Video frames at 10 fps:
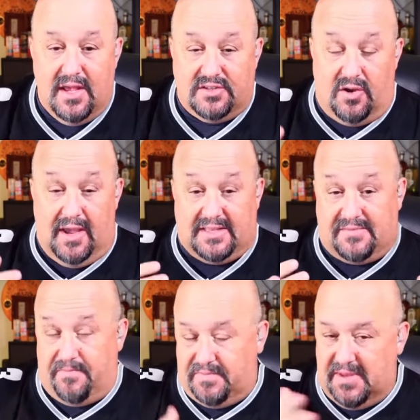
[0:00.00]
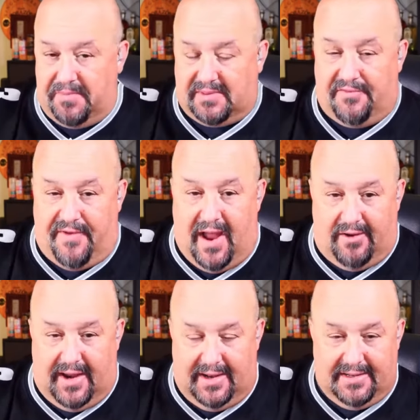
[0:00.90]
So it's typically
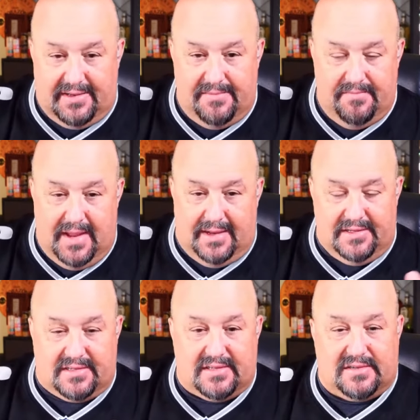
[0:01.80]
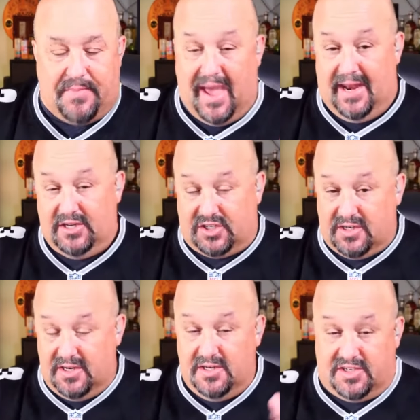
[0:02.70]
found in
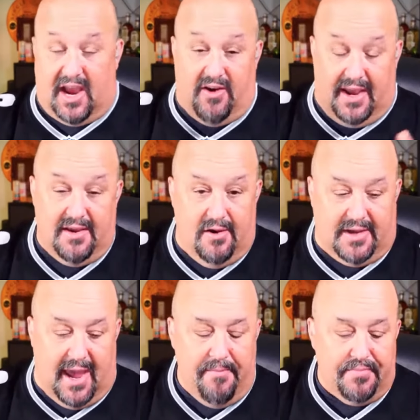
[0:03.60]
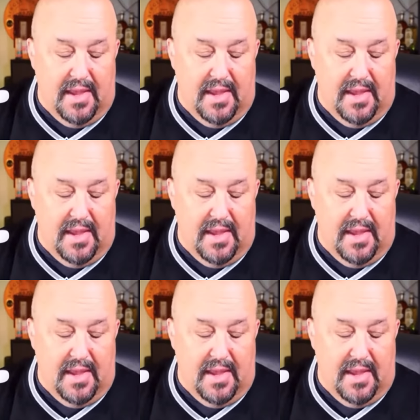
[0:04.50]
Spanish sherry, okay?